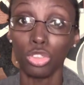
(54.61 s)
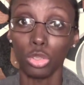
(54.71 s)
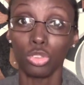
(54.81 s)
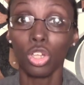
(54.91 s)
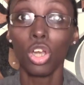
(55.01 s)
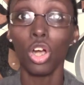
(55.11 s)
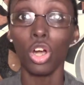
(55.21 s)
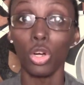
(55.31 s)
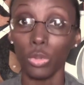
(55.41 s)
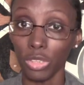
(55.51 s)
use
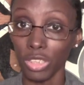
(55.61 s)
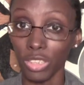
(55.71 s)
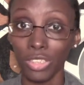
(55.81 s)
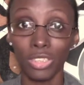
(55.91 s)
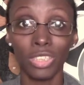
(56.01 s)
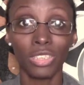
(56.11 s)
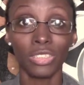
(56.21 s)
only,